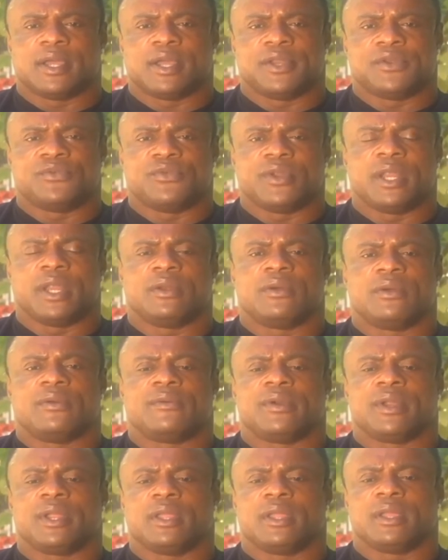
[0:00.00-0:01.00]
trained
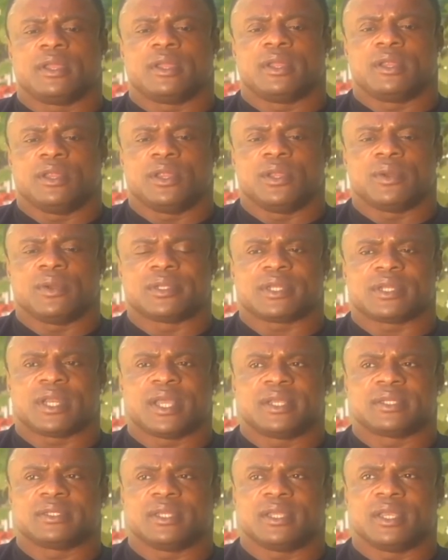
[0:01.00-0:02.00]
over here in US
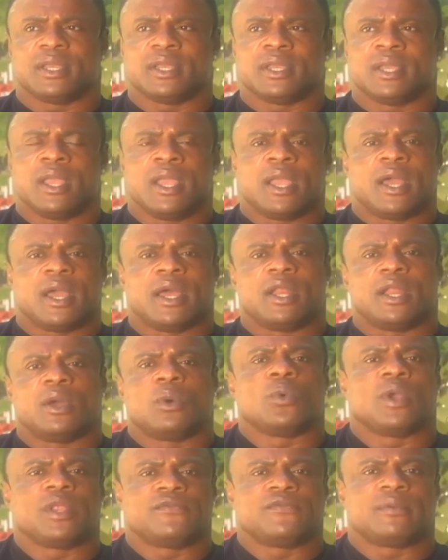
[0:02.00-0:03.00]
last year, and I
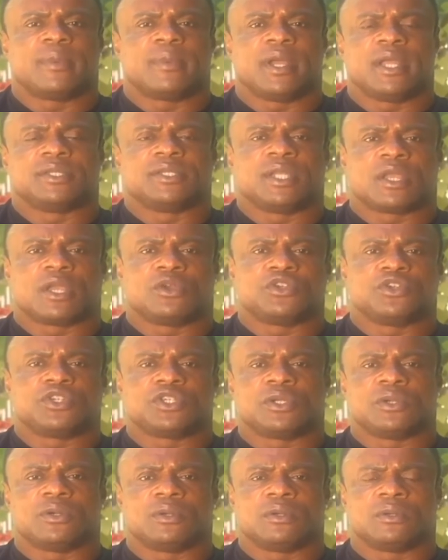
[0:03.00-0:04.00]
went for my second
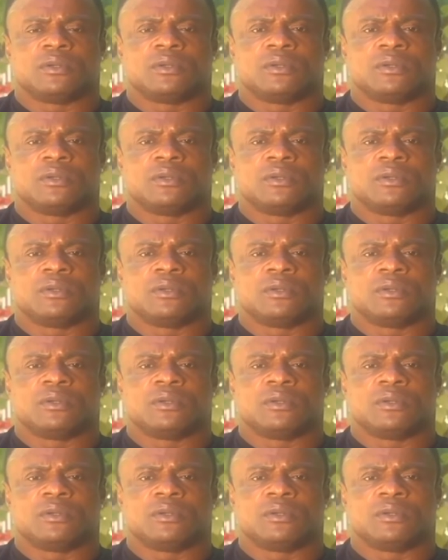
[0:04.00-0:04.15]
show,